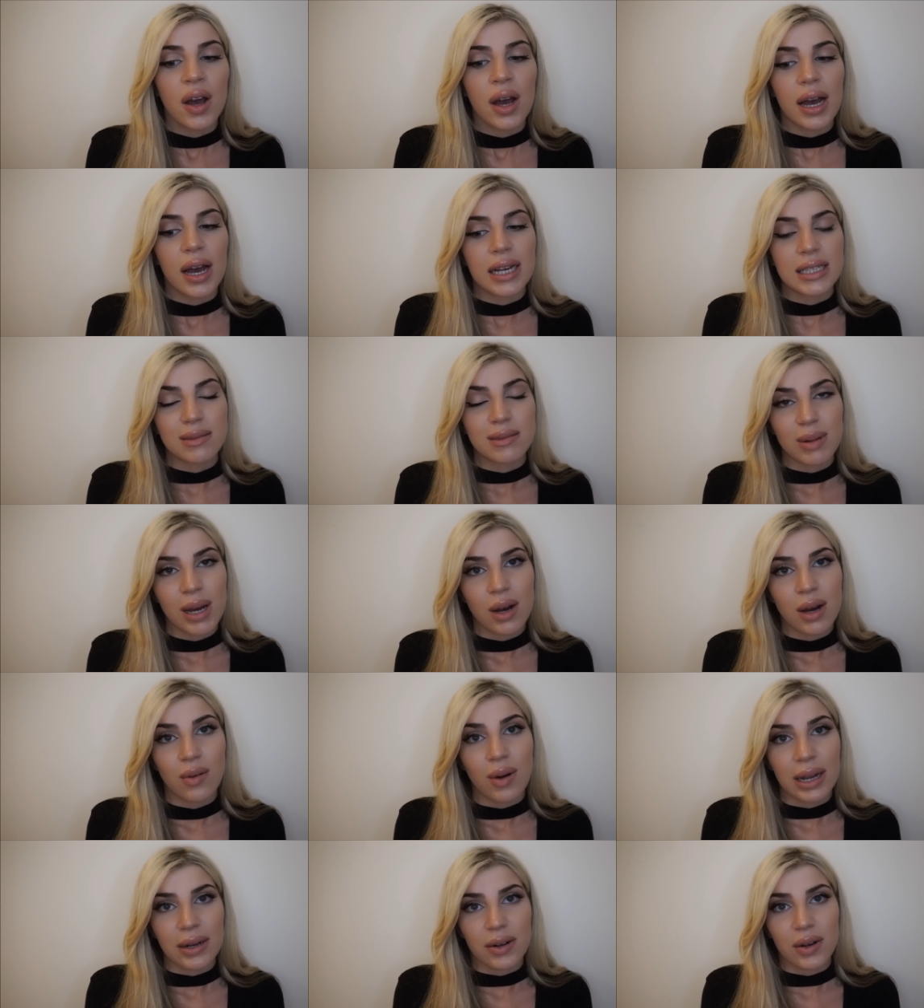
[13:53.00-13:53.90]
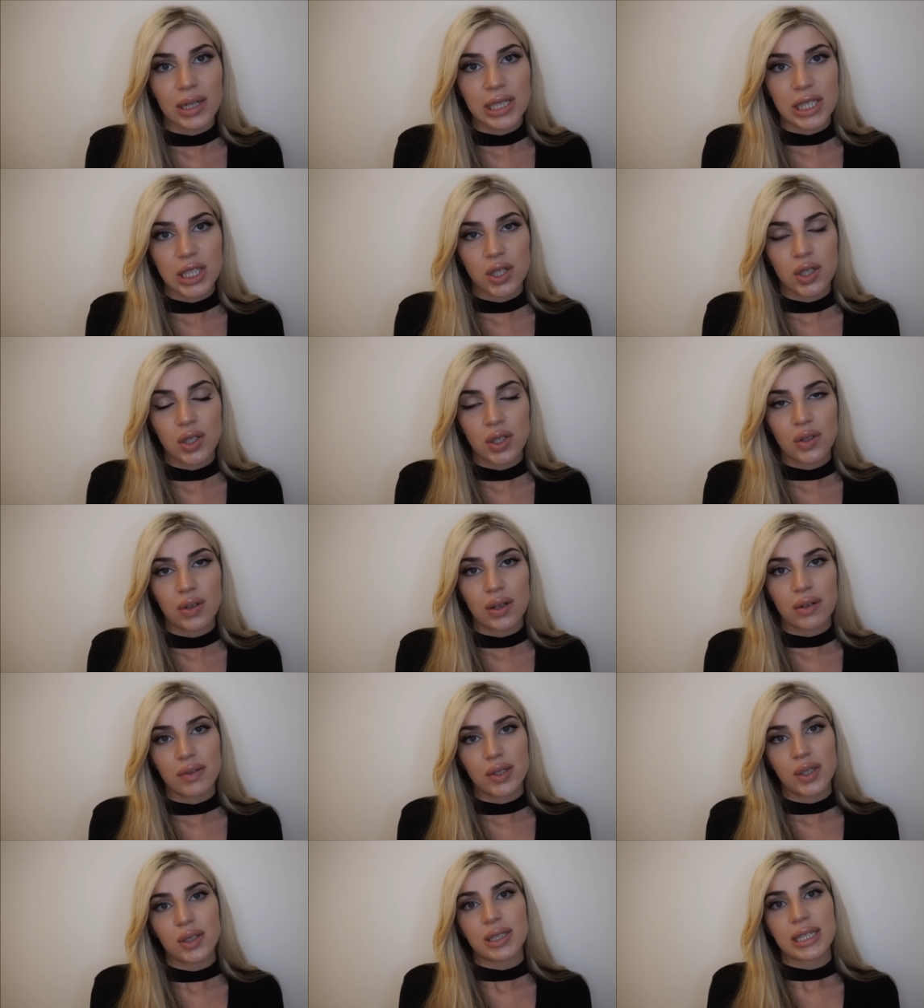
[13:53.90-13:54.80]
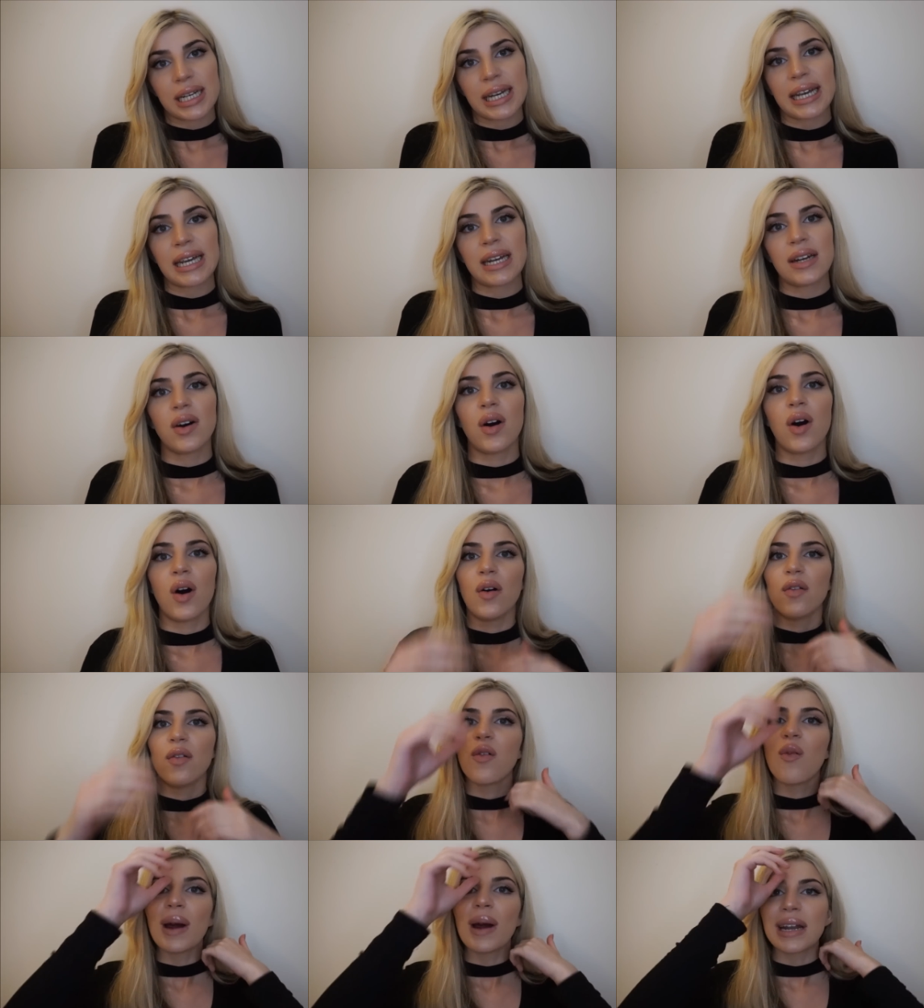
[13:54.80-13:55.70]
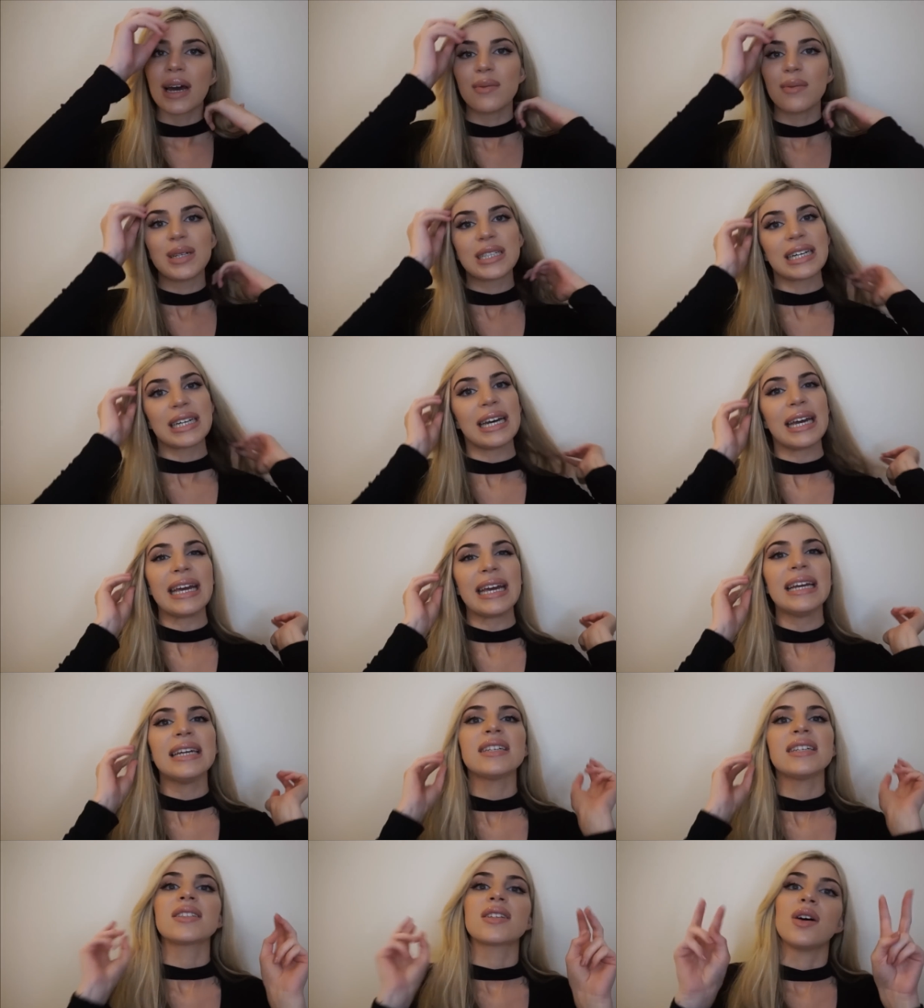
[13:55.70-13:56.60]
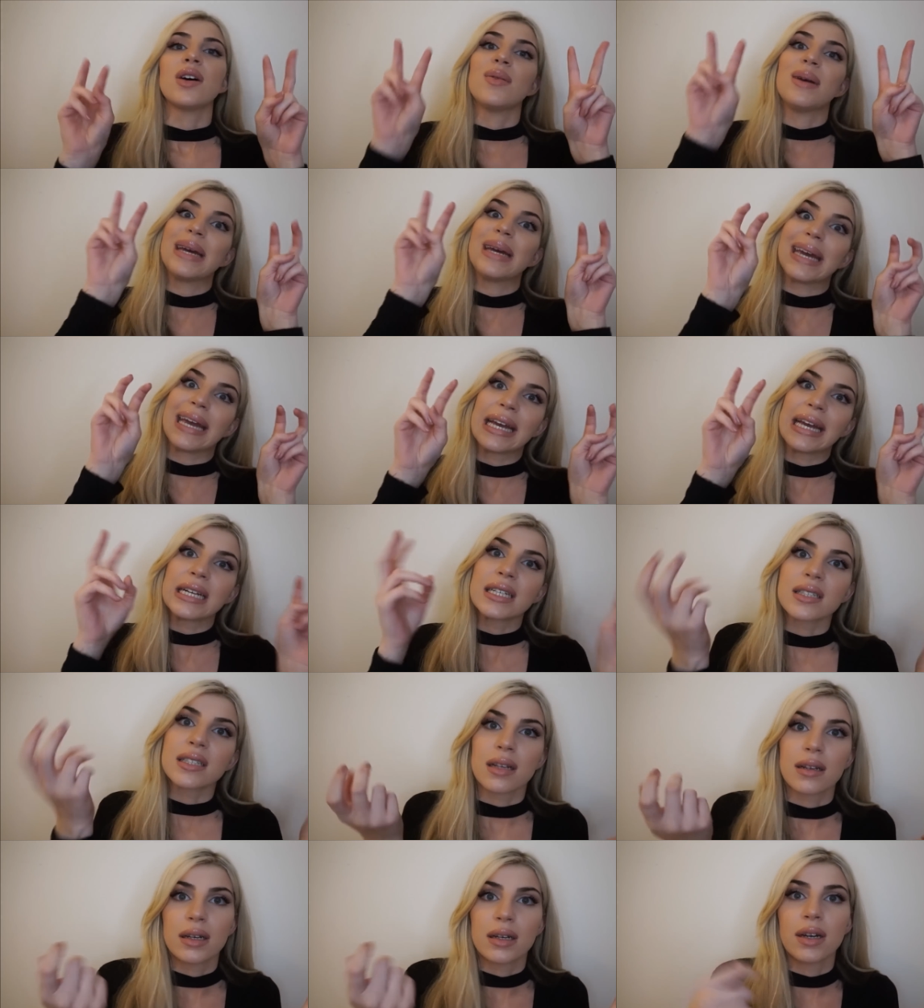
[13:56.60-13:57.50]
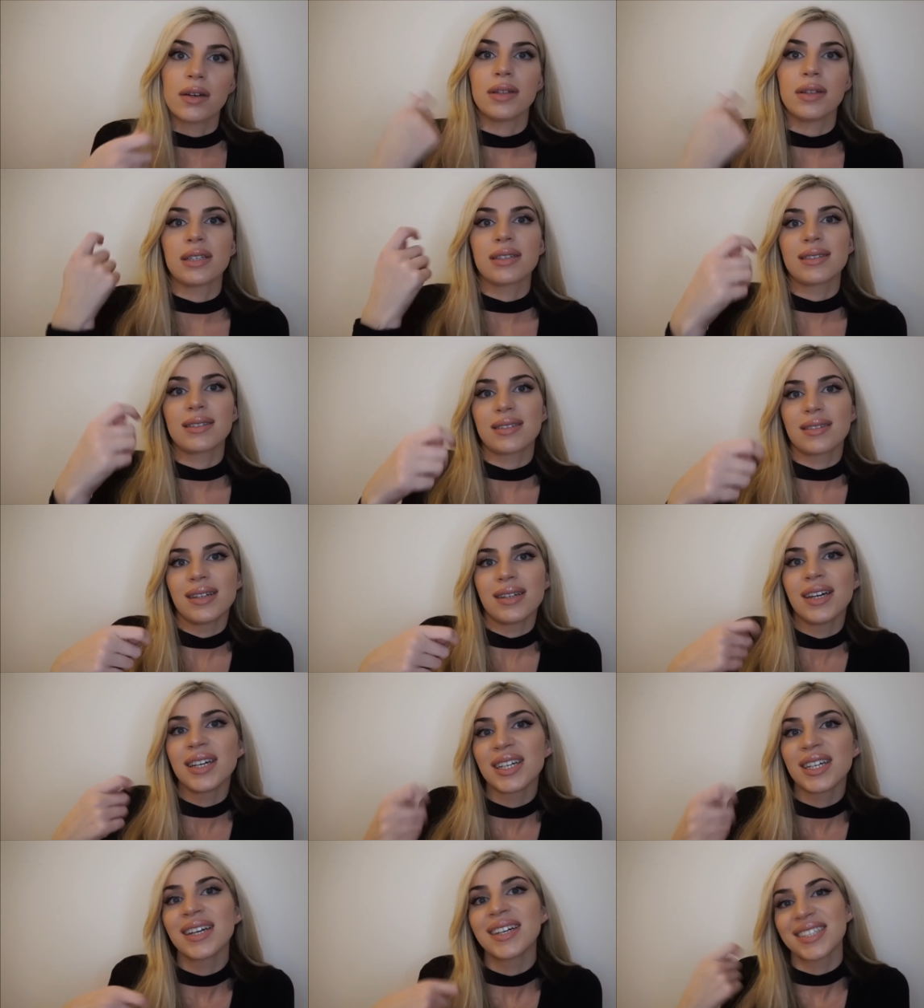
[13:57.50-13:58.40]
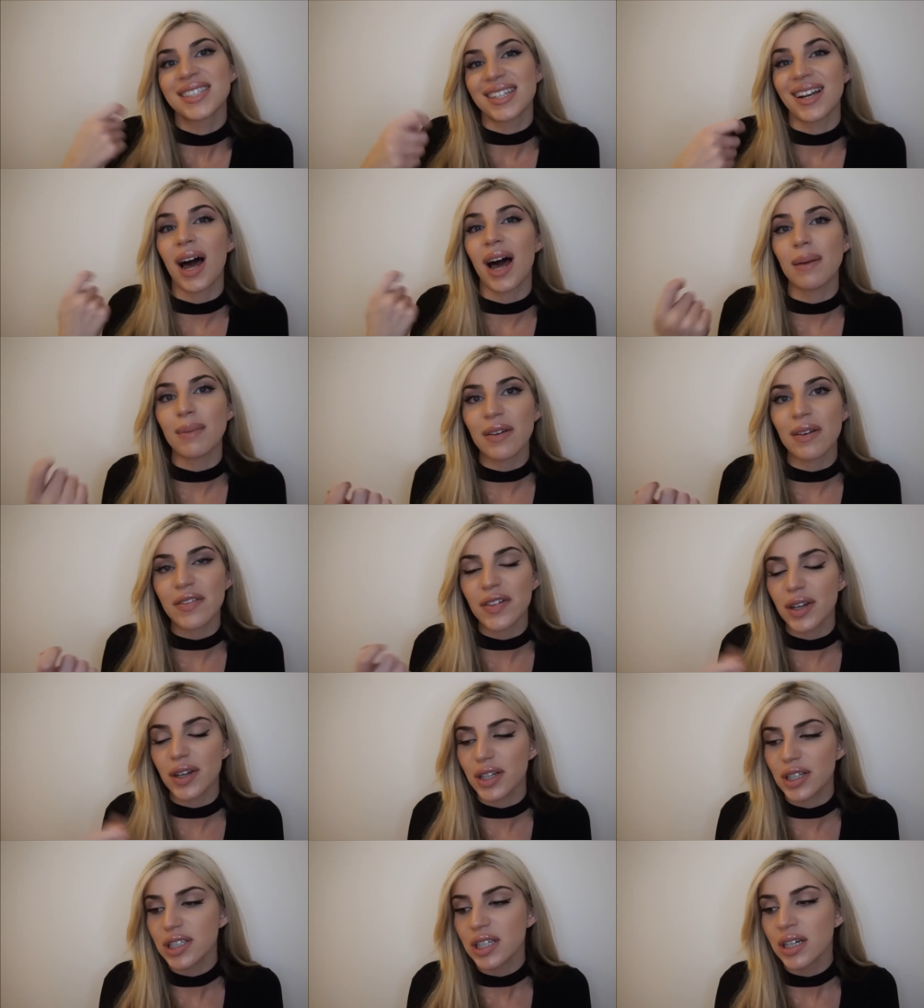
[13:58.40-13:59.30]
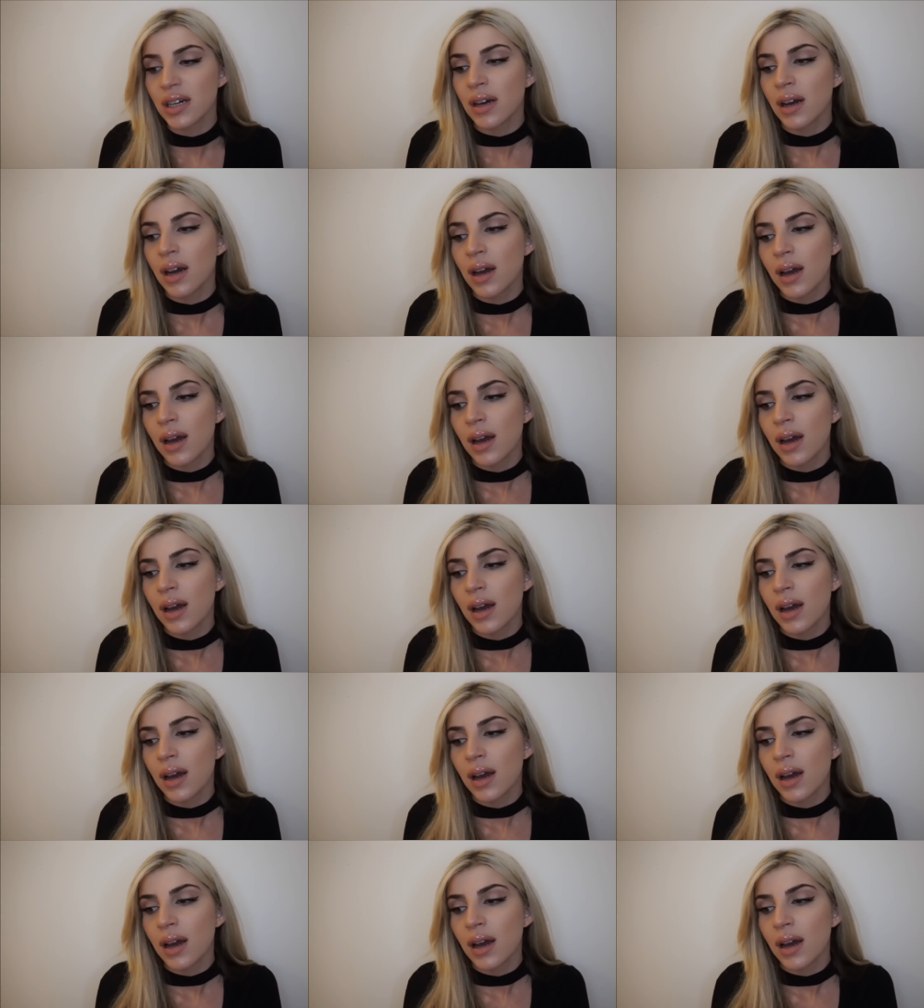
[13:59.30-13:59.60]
As well, I got into a routine of when I would eat, the slimy food,